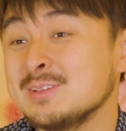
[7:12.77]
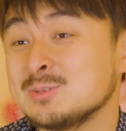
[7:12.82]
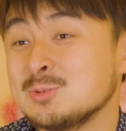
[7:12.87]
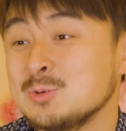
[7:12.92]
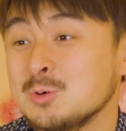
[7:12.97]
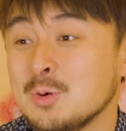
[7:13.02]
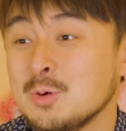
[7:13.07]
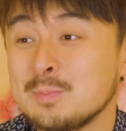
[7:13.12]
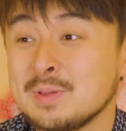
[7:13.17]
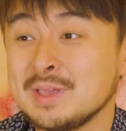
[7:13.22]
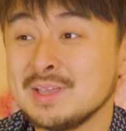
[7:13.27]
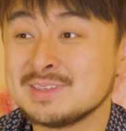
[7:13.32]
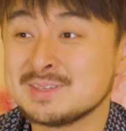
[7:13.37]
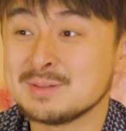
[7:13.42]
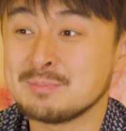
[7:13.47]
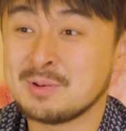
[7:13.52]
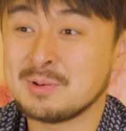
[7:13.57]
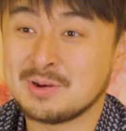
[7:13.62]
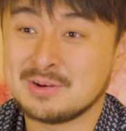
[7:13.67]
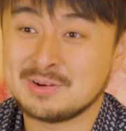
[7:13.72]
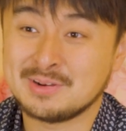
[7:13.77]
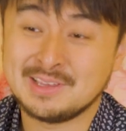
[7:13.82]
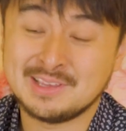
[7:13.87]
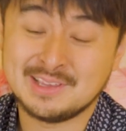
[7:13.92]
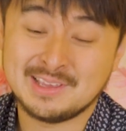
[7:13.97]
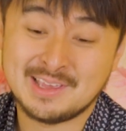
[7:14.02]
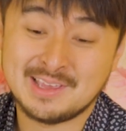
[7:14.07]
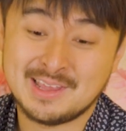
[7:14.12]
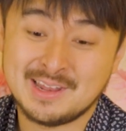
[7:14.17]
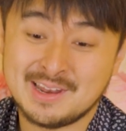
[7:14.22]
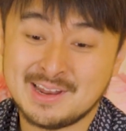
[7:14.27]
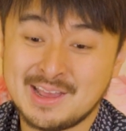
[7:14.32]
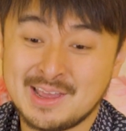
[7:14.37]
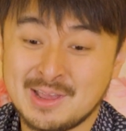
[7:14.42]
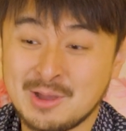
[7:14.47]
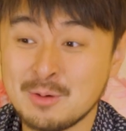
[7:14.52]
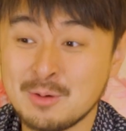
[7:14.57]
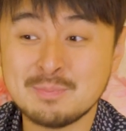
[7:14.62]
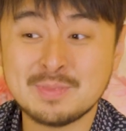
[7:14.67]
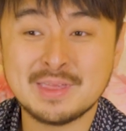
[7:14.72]
school pizza party. And I
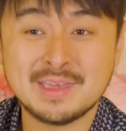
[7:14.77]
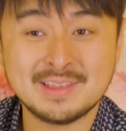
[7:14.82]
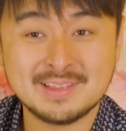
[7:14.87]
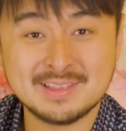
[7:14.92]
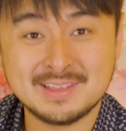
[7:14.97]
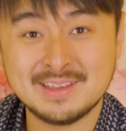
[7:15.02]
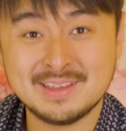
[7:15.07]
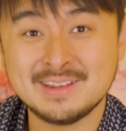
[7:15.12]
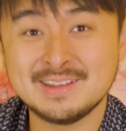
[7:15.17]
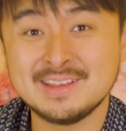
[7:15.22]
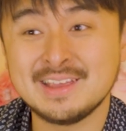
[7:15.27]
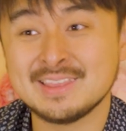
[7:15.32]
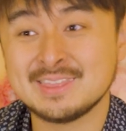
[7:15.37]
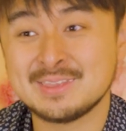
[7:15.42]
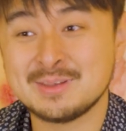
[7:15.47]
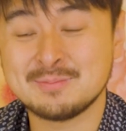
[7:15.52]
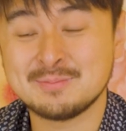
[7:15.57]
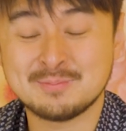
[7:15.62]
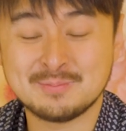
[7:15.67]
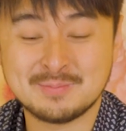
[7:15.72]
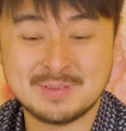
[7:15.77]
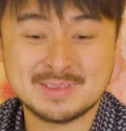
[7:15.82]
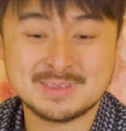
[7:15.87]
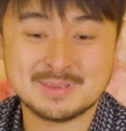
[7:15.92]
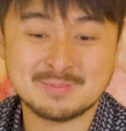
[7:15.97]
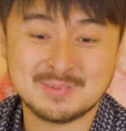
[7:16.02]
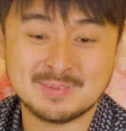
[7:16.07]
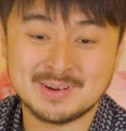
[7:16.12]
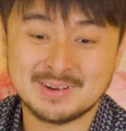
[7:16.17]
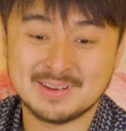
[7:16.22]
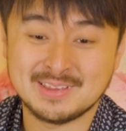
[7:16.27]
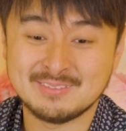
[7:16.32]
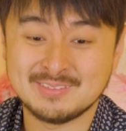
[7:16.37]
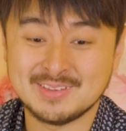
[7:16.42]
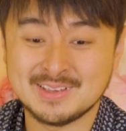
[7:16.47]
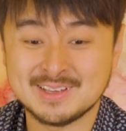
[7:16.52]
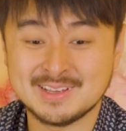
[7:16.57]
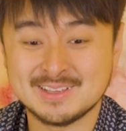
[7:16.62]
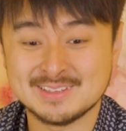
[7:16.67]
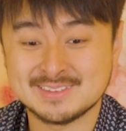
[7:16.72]
hope they did get their pizza party
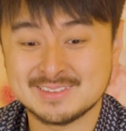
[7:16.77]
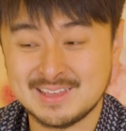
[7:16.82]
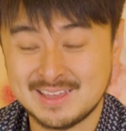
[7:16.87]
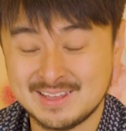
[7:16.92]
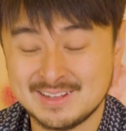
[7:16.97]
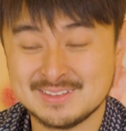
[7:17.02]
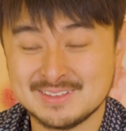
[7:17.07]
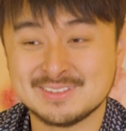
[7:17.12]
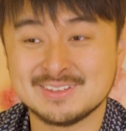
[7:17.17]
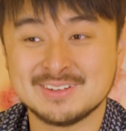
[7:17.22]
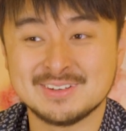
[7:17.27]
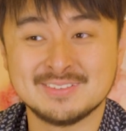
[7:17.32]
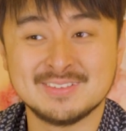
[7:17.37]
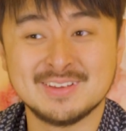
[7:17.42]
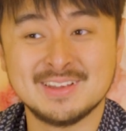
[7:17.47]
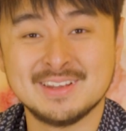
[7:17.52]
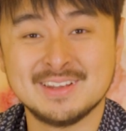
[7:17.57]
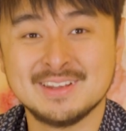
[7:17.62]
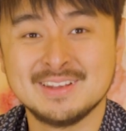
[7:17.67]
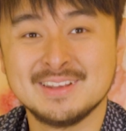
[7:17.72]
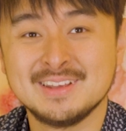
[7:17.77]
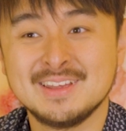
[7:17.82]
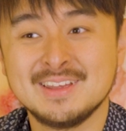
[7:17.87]
because they deserve it.